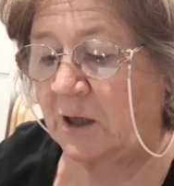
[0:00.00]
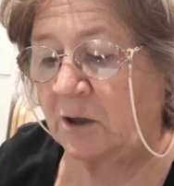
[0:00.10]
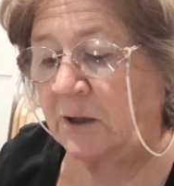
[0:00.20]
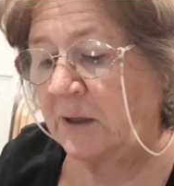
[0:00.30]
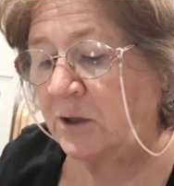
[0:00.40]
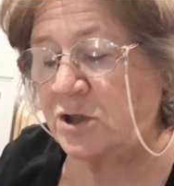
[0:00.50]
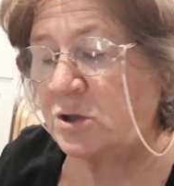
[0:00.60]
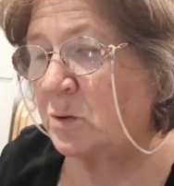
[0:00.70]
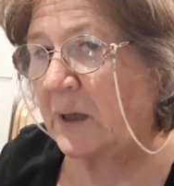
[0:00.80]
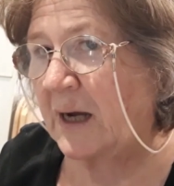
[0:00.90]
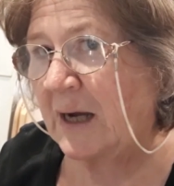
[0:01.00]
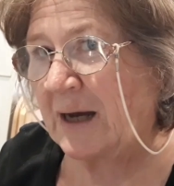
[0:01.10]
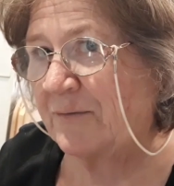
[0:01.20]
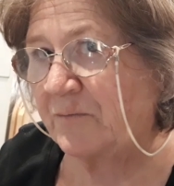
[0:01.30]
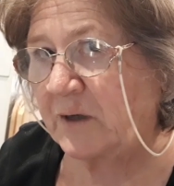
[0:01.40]
only
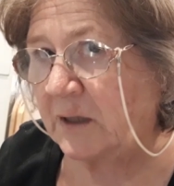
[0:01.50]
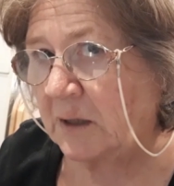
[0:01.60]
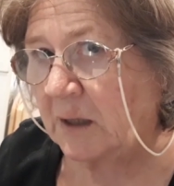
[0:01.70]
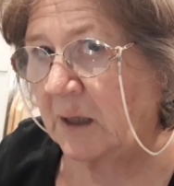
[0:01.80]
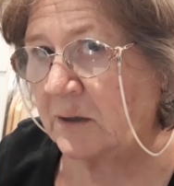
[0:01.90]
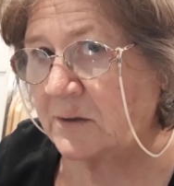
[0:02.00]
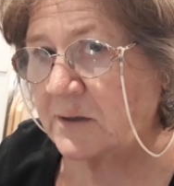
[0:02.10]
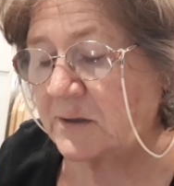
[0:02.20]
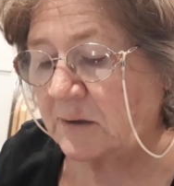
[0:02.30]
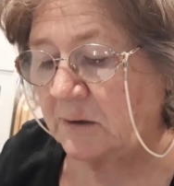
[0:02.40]
2.5 kilos.